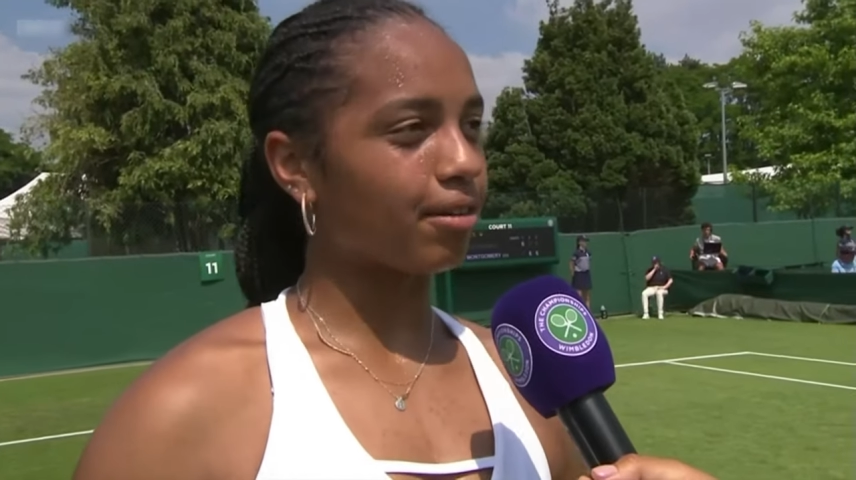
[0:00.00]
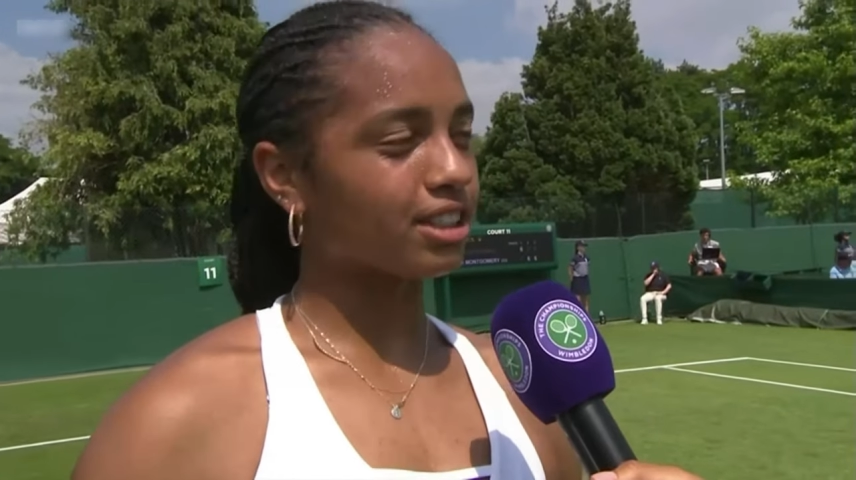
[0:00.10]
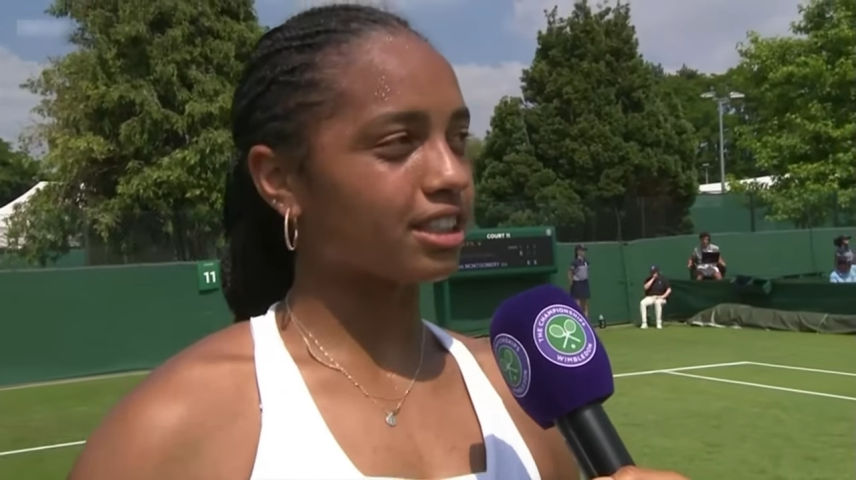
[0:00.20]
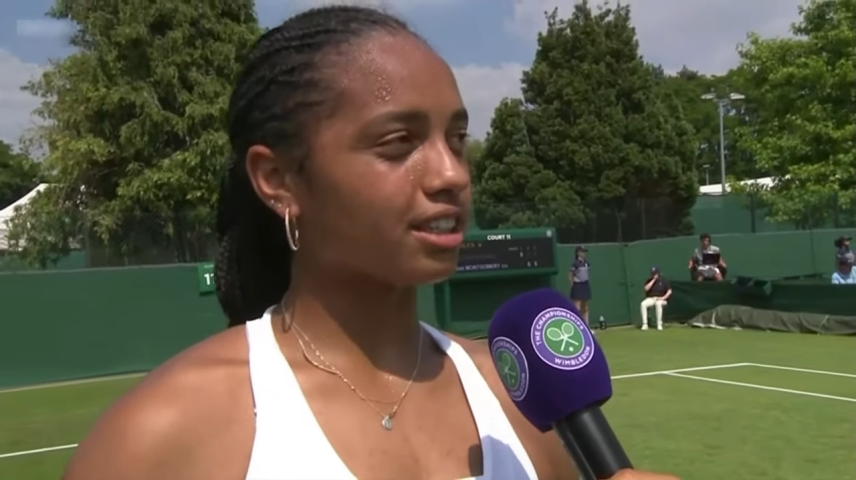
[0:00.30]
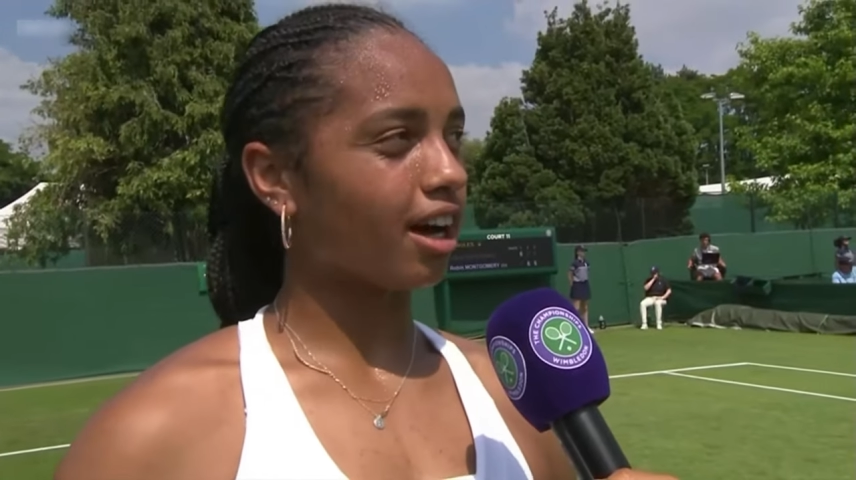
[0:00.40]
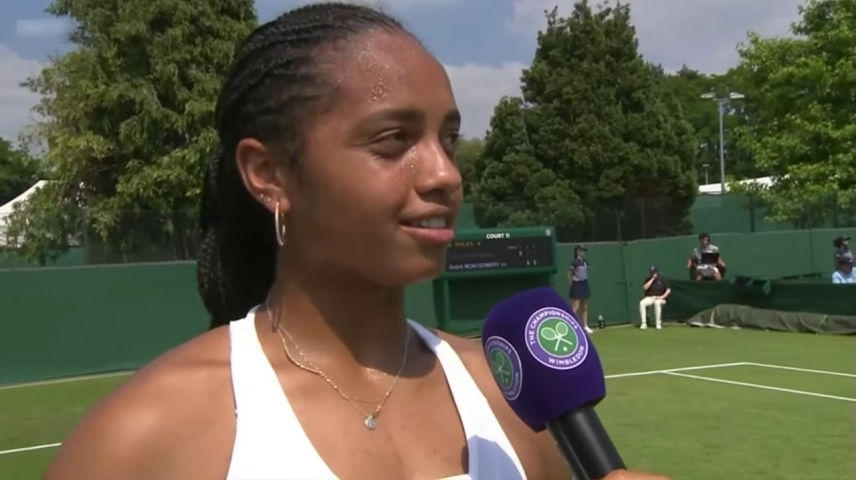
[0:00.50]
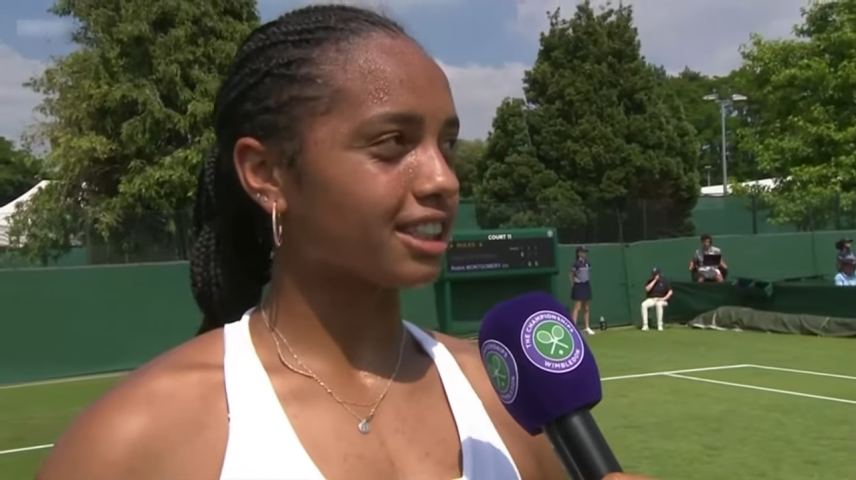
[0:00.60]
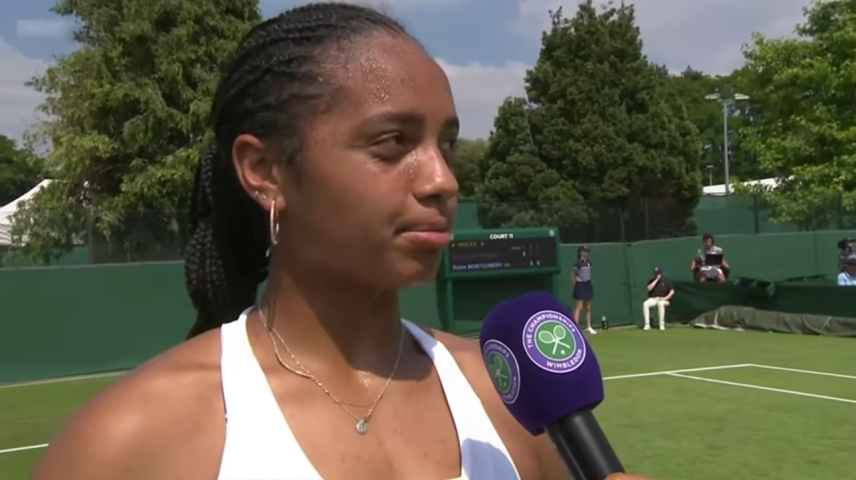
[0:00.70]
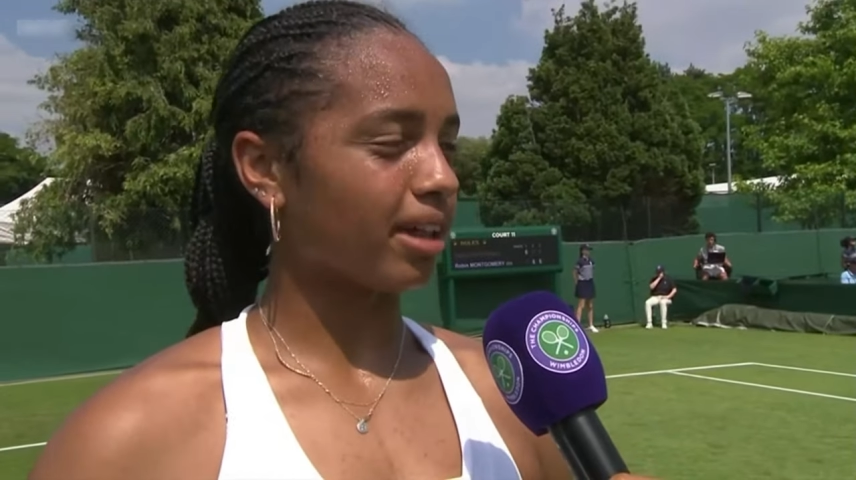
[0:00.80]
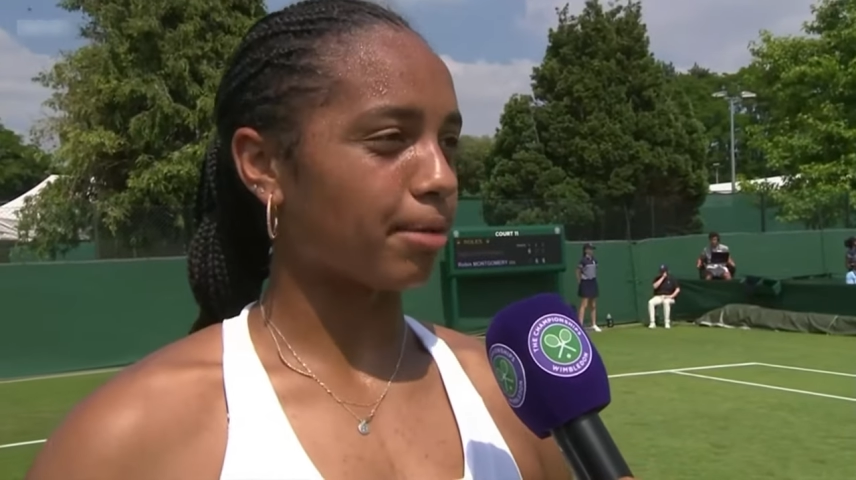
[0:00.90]
I wasn't
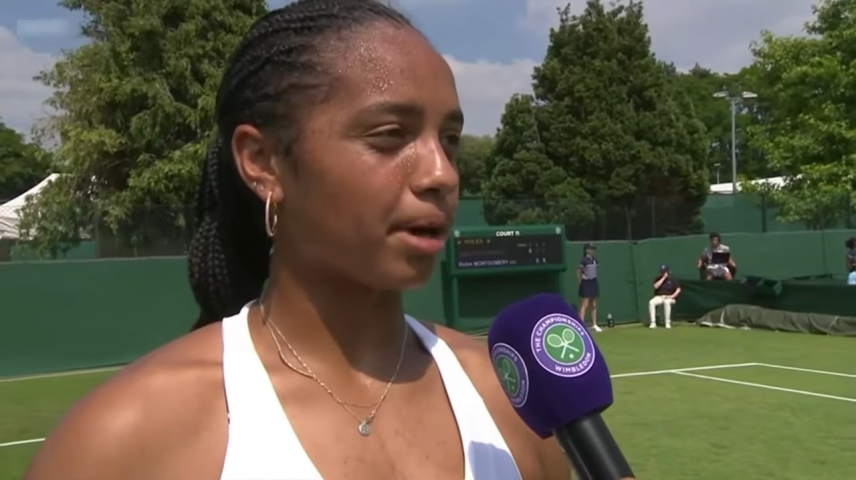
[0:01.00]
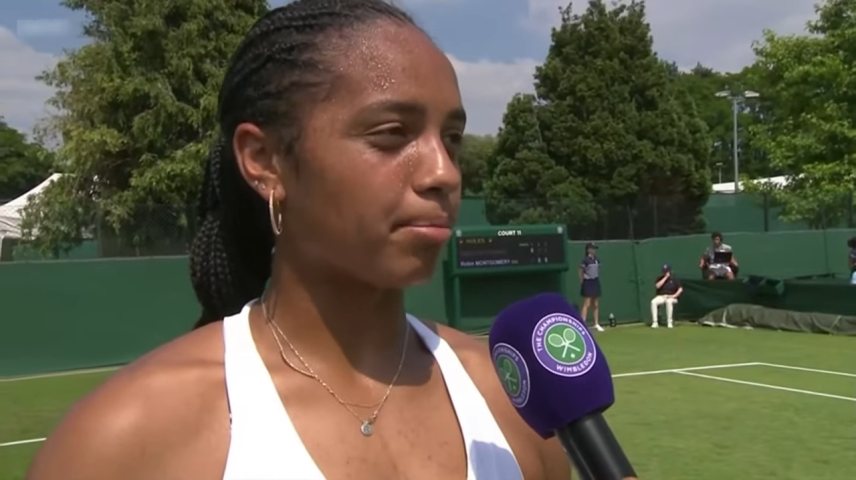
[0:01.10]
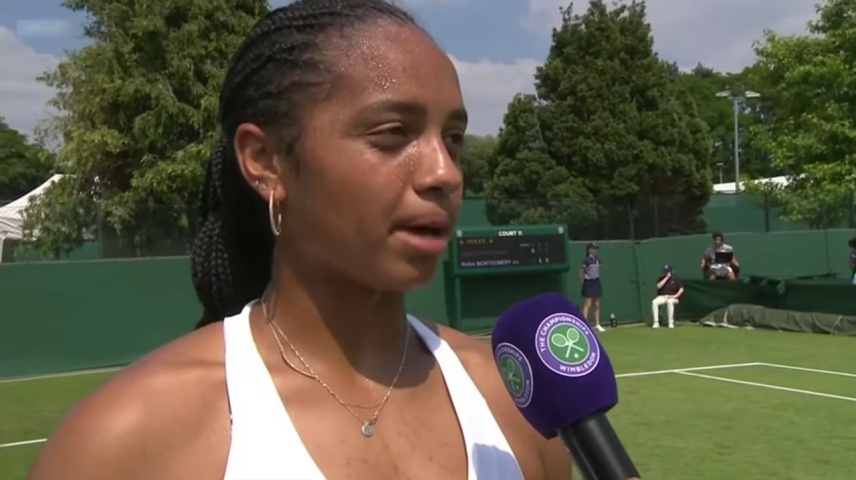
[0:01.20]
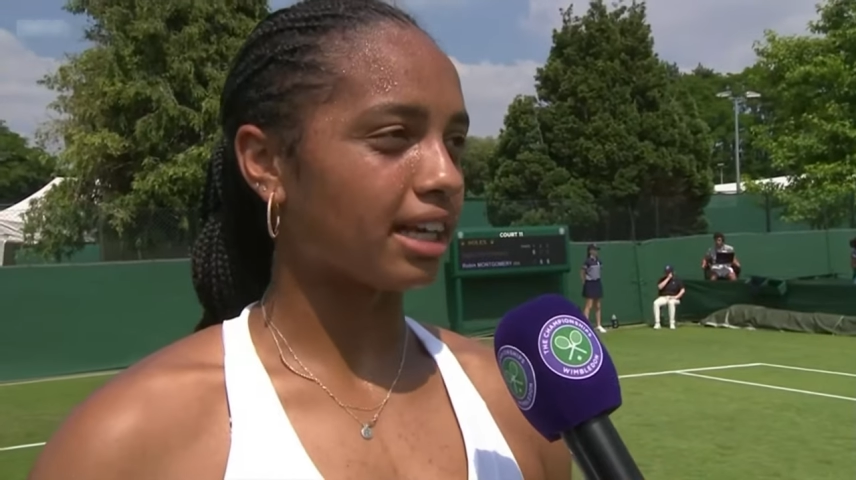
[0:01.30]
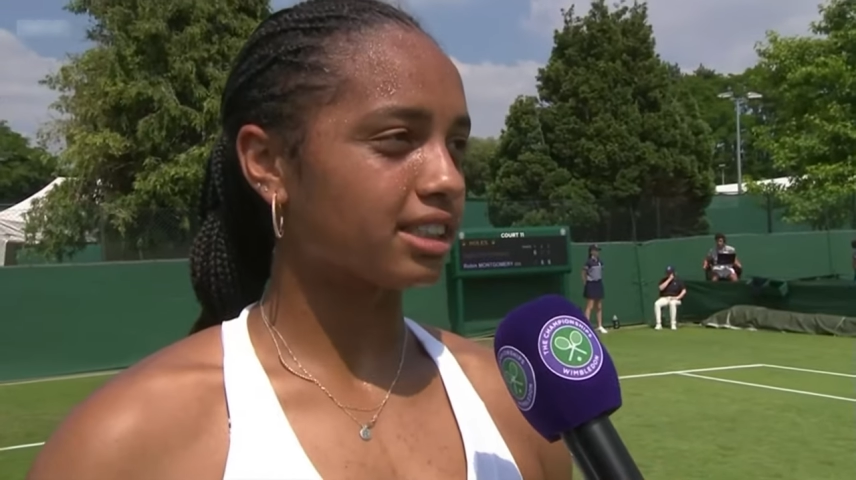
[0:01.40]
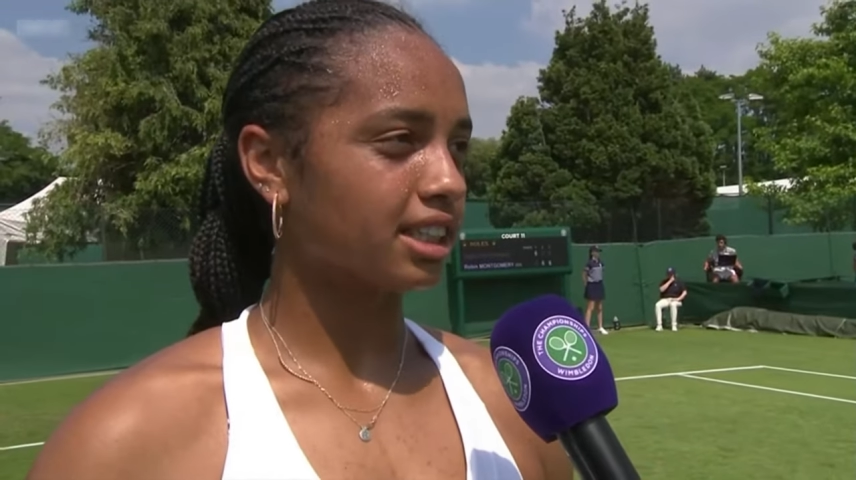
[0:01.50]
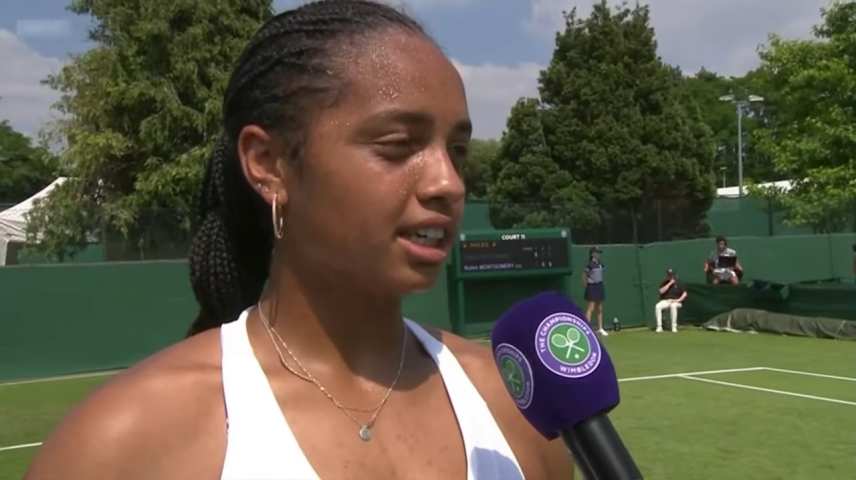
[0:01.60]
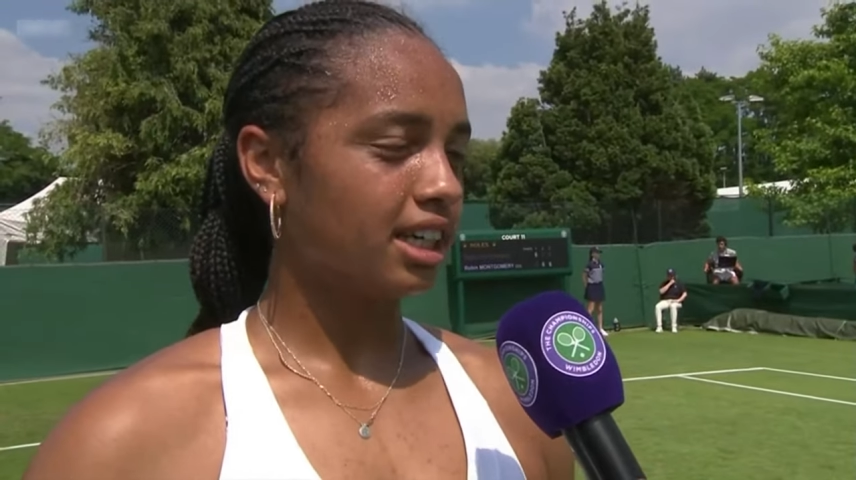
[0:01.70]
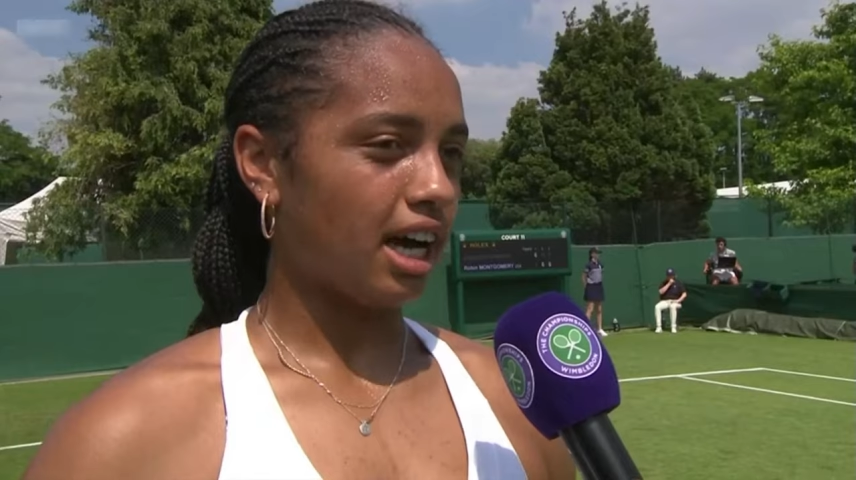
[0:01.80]
obviously playing my best,